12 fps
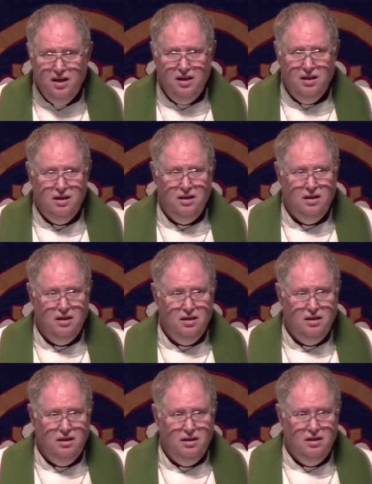
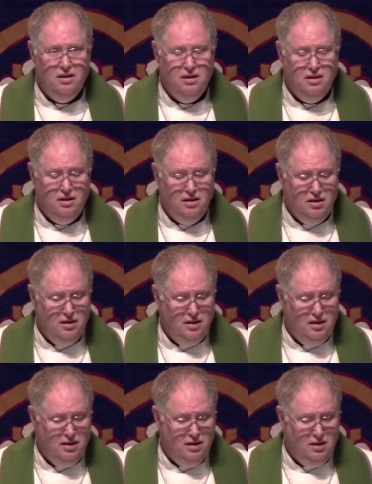
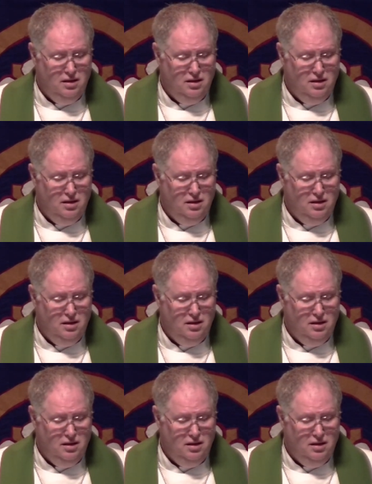No one is speaking in this clip.